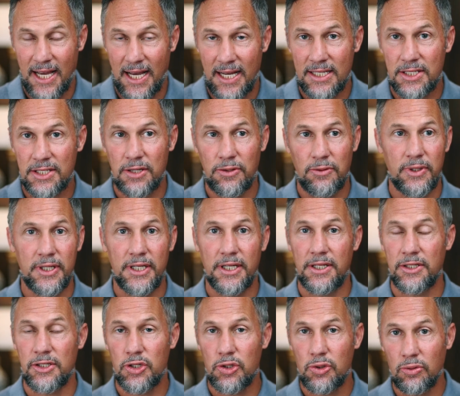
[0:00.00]
test. We
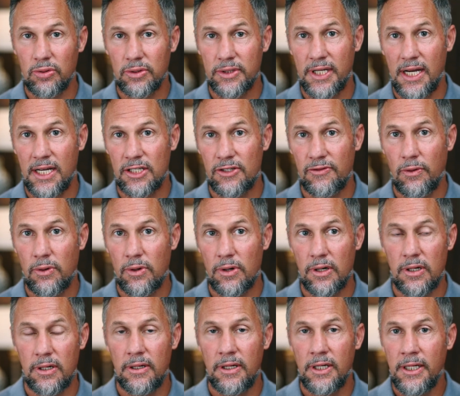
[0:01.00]
did a stool test for
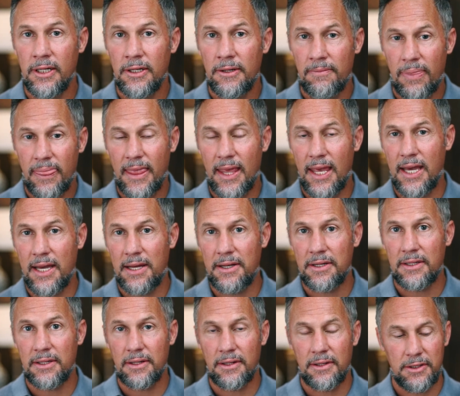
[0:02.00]
her.
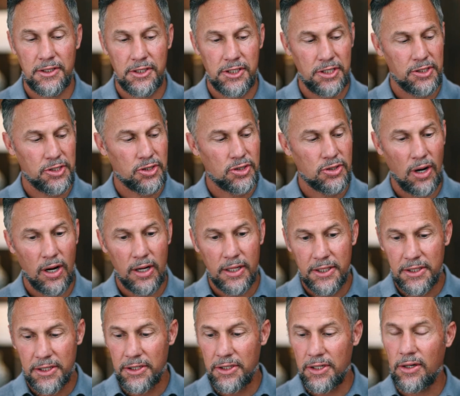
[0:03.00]
And she
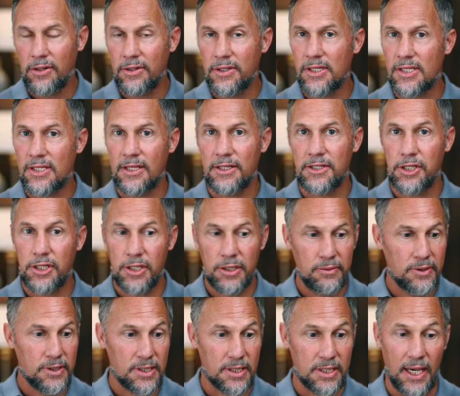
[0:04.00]
started to notice that she
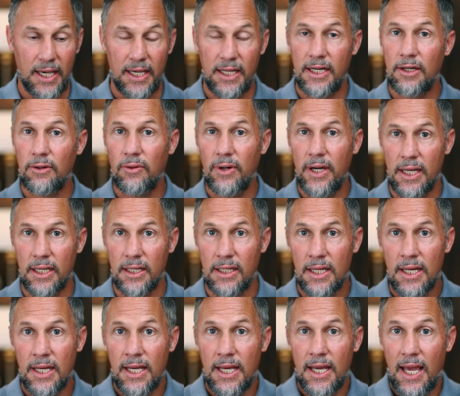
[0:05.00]
was gaining weight.
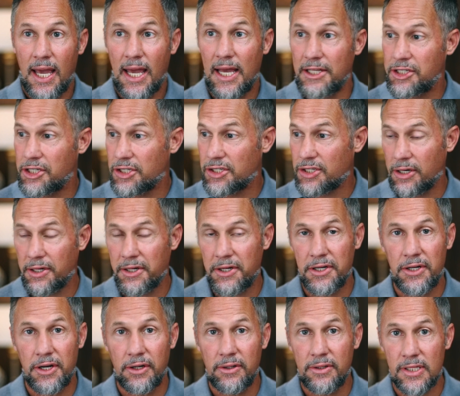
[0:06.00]
And she started
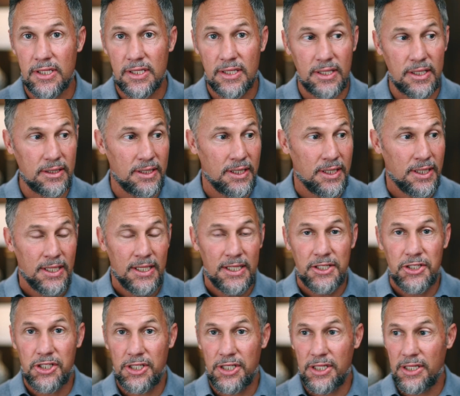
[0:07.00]
to notice that
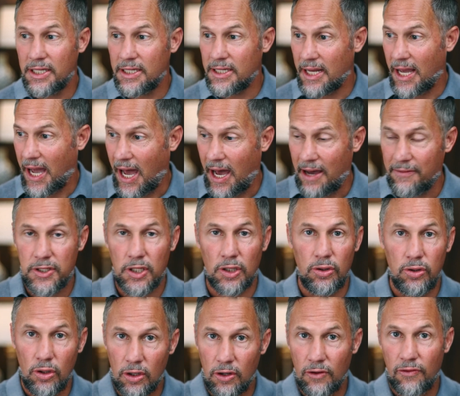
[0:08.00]
she didn't have to
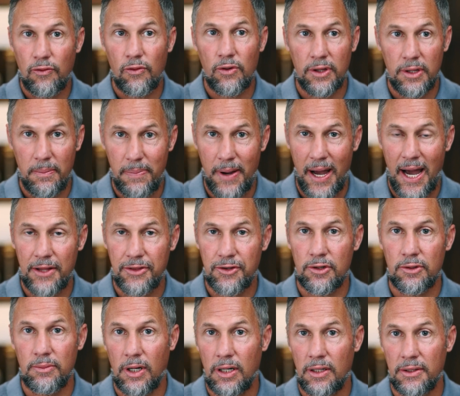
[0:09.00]
look for the
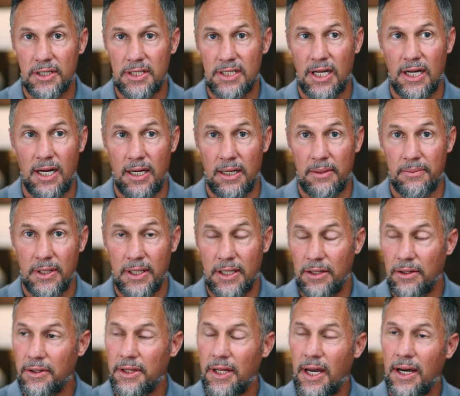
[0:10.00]
bathroom all the time. You
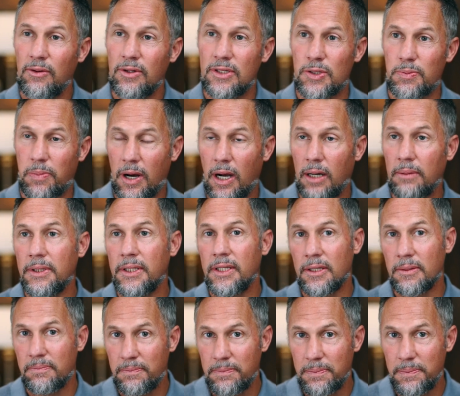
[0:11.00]
know, that was probably
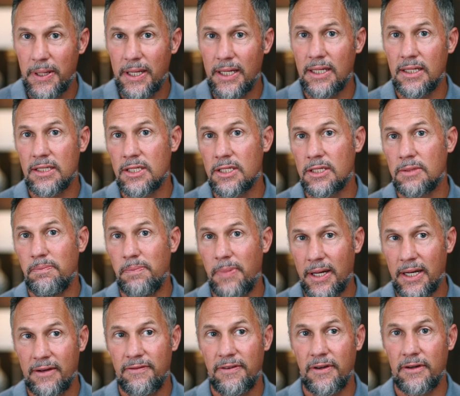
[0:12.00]
the biggest
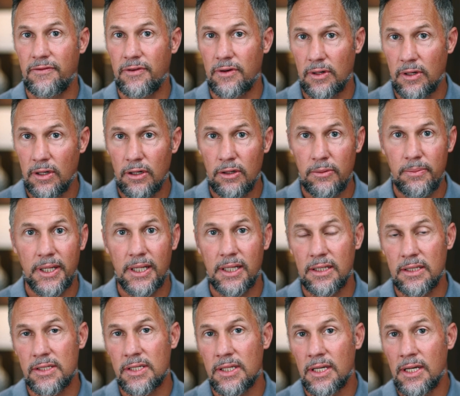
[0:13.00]
benefit for her
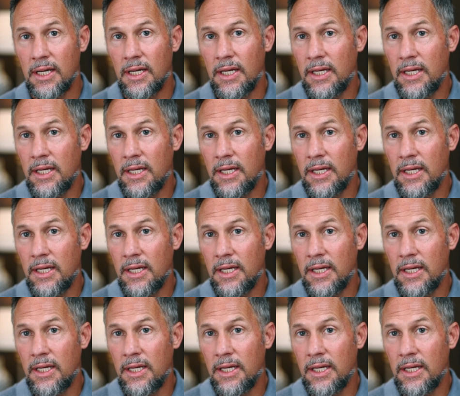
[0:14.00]
because